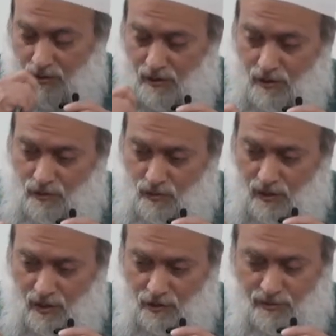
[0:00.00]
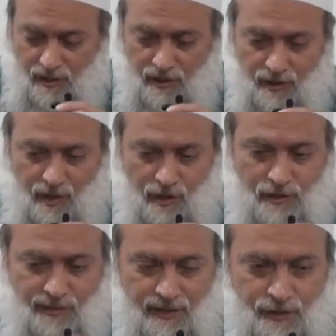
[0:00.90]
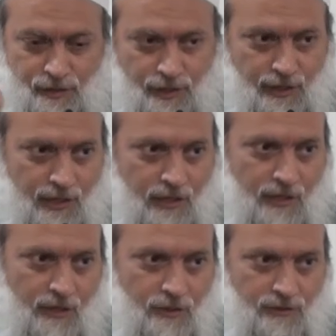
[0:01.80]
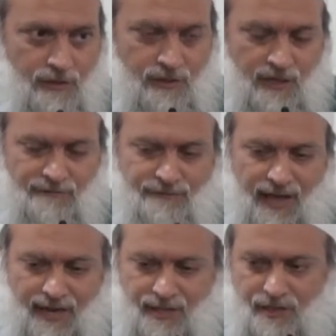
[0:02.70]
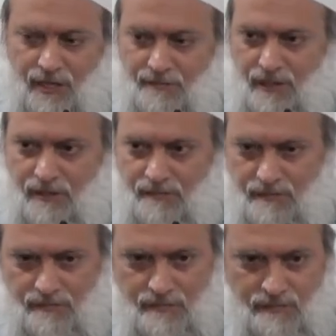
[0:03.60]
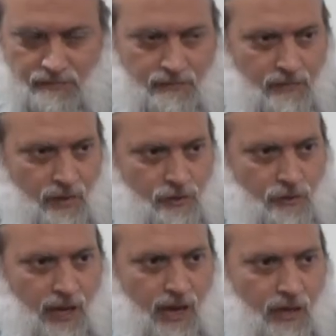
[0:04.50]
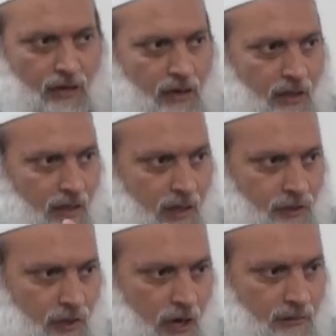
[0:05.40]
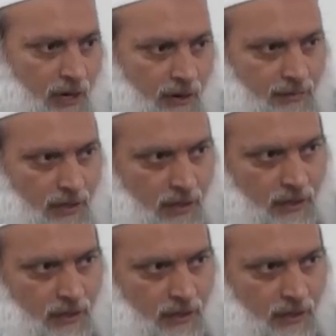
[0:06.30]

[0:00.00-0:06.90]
is when Allah subhanahu wa ta'ala talks about the journey, He uses an emphatic statement. Subhanalladhi asra bi abdi.